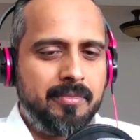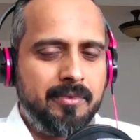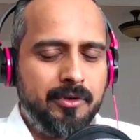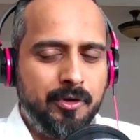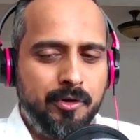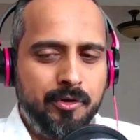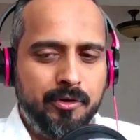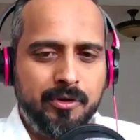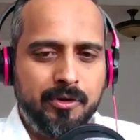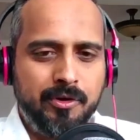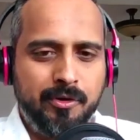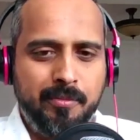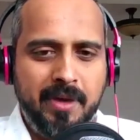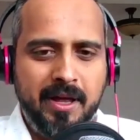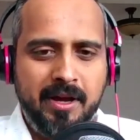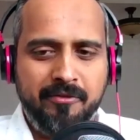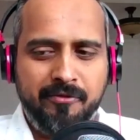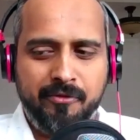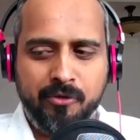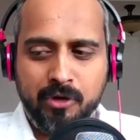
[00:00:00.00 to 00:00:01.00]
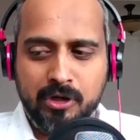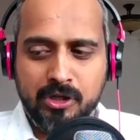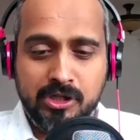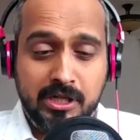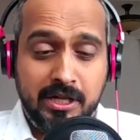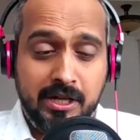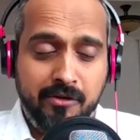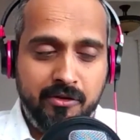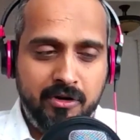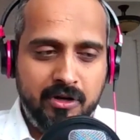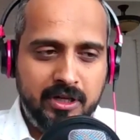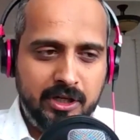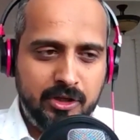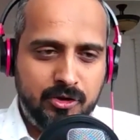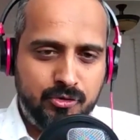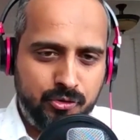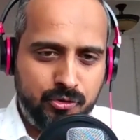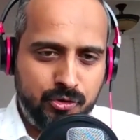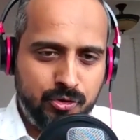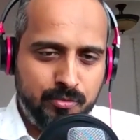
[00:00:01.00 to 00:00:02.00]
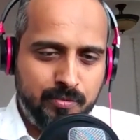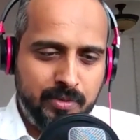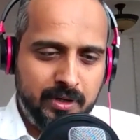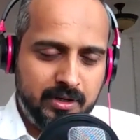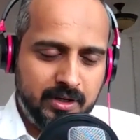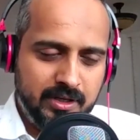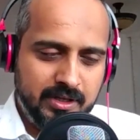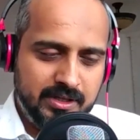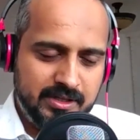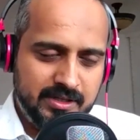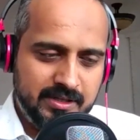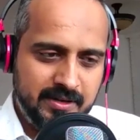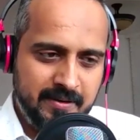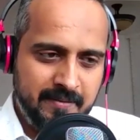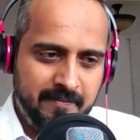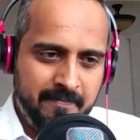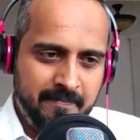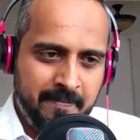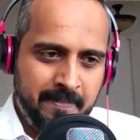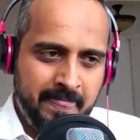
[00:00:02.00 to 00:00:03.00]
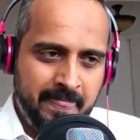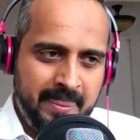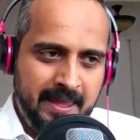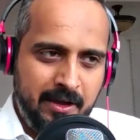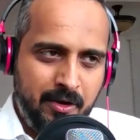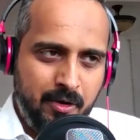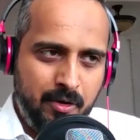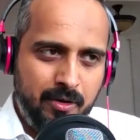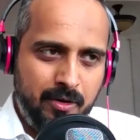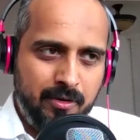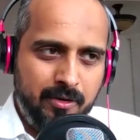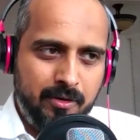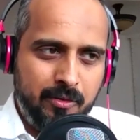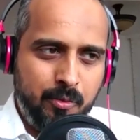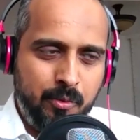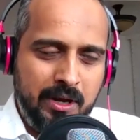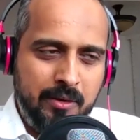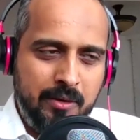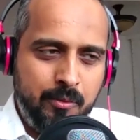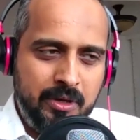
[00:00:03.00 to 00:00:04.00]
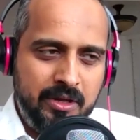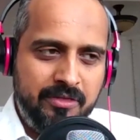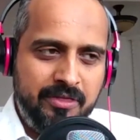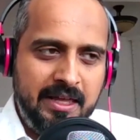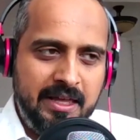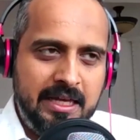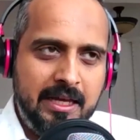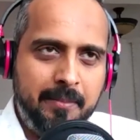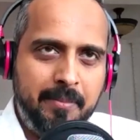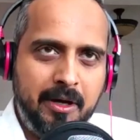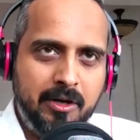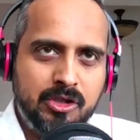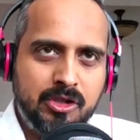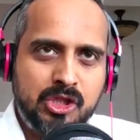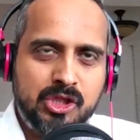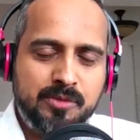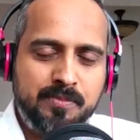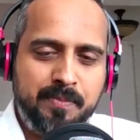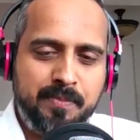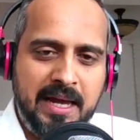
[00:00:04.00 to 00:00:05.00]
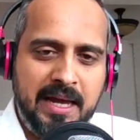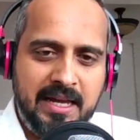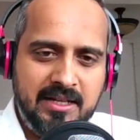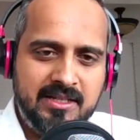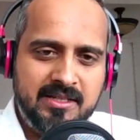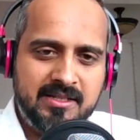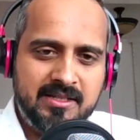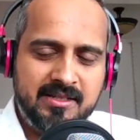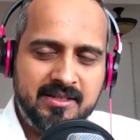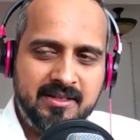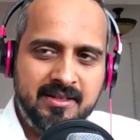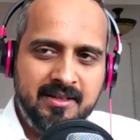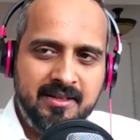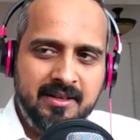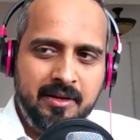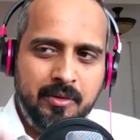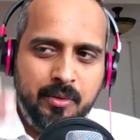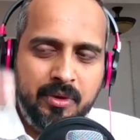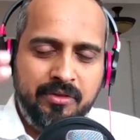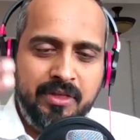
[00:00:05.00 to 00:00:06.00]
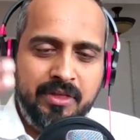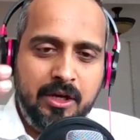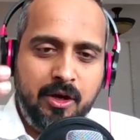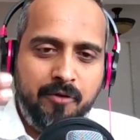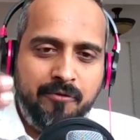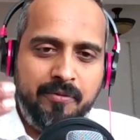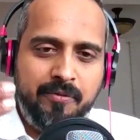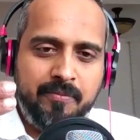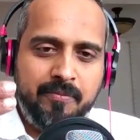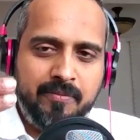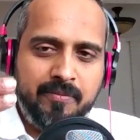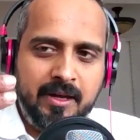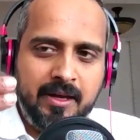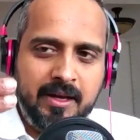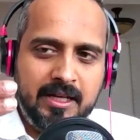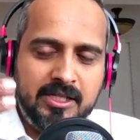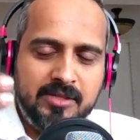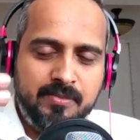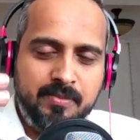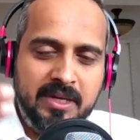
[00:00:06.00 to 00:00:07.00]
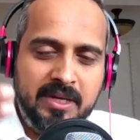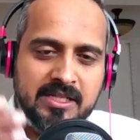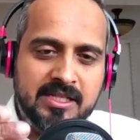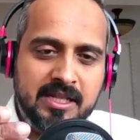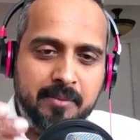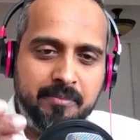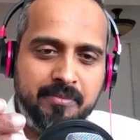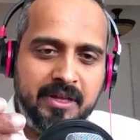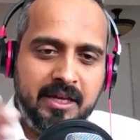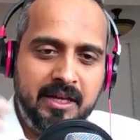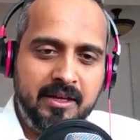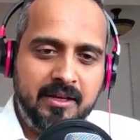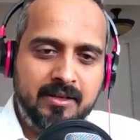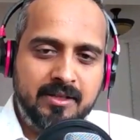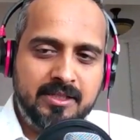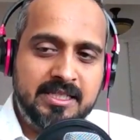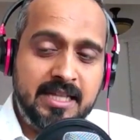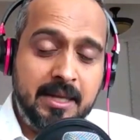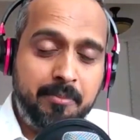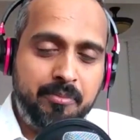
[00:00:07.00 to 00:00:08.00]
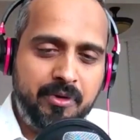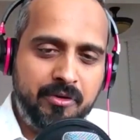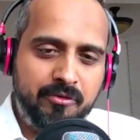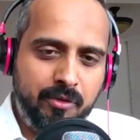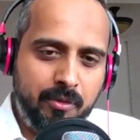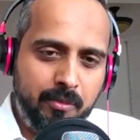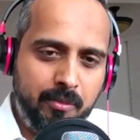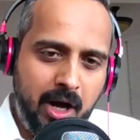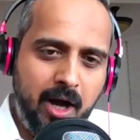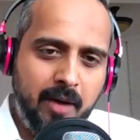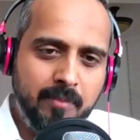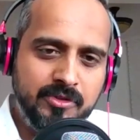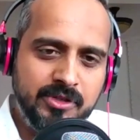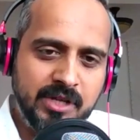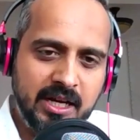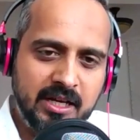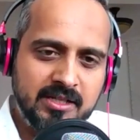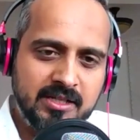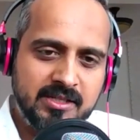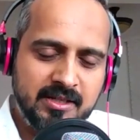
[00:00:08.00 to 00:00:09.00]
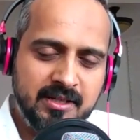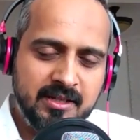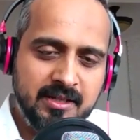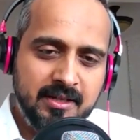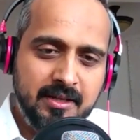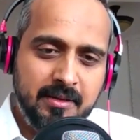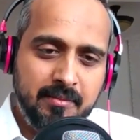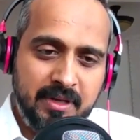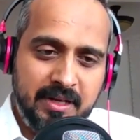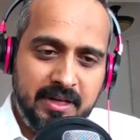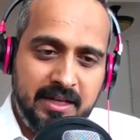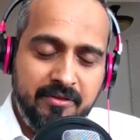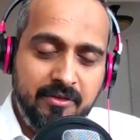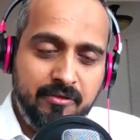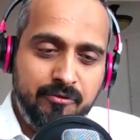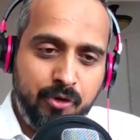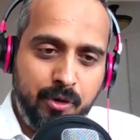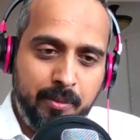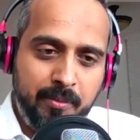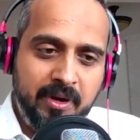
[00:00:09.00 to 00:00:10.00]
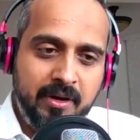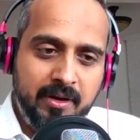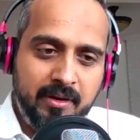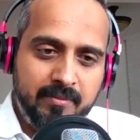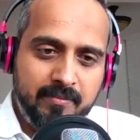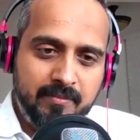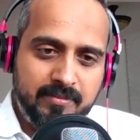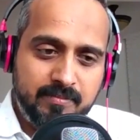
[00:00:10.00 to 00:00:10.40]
your metaphor is literally true, because when we think about space, we think of it as being something separate from objects. But even from a